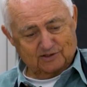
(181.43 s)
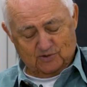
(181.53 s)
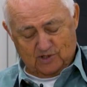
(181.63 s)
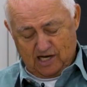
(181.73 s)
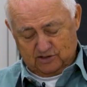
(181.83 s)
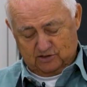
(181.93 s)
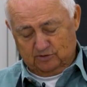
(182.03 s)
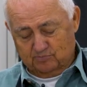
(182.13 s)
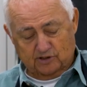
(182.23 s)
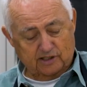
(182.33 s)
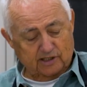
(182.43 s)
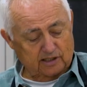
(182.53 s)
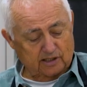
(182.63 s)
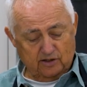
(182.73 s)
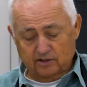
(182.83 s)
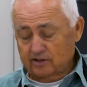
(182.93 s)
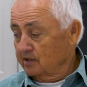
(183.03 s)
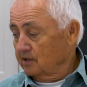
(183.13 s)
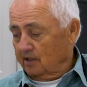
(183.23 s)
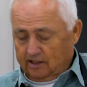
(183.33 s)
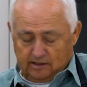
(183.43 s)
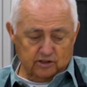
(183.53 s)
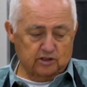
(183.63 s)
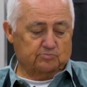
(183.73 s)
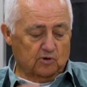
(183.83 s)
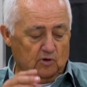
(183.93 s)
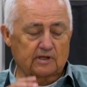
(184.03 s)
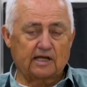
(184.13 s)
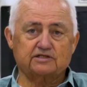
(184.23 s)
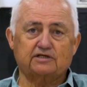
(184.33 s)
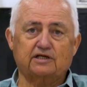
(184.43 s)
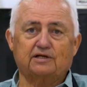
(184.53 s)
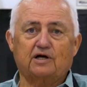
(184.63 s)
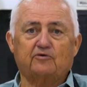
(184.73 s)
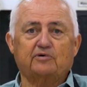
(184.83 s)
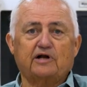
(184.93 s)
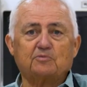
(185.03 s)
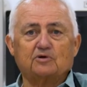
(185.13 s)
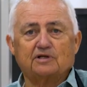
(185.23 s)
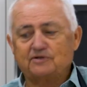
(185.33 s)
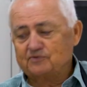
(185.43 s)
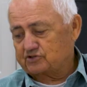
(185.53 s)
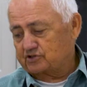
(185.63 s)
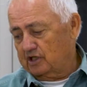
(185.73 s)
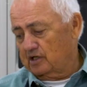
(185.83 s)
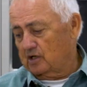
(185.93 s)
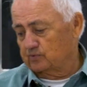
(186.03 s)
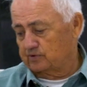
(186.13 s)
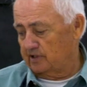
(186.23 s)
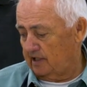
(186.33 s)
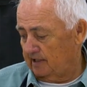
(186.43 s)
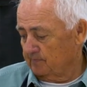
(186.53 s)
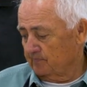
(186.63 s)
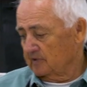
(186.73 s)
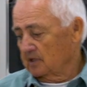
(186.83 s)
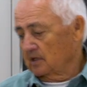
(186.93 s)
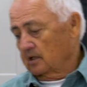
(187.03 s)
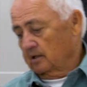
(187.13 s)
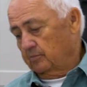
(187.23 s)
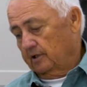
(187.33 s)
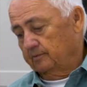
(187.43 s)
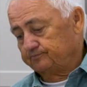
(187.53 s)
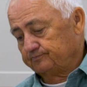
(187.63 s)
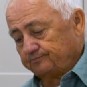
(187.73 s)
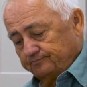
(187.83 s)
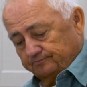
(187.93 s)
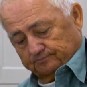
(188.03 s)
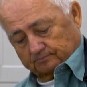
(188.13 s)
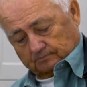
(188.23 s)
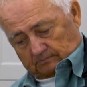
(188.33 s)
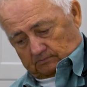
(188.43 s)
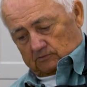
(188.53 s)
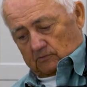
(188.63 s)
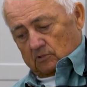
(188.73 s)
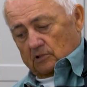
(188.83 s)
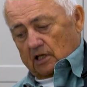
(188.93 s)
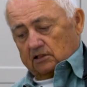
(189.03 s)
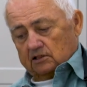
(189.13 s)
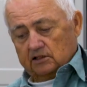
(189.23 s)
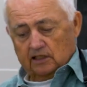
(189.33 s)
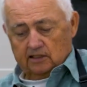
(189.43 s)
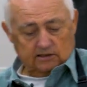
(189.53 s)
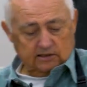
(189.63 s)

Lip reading: too hot, you can put it in here and you can pull that skin off. But I'm going to leave the skin on today. But like I said, this